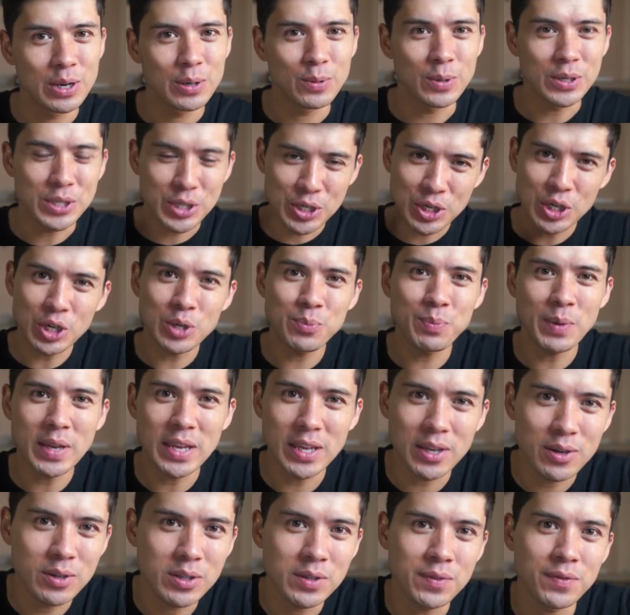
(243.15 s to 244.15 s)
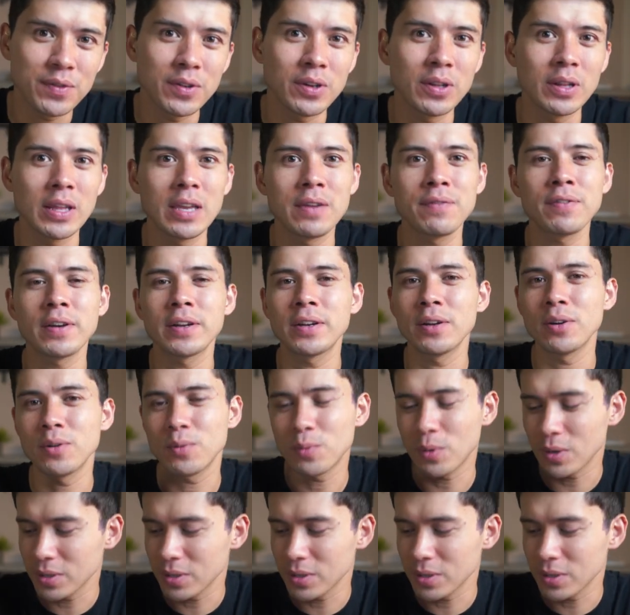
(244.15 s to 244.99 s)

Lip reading: which could be useful if I don't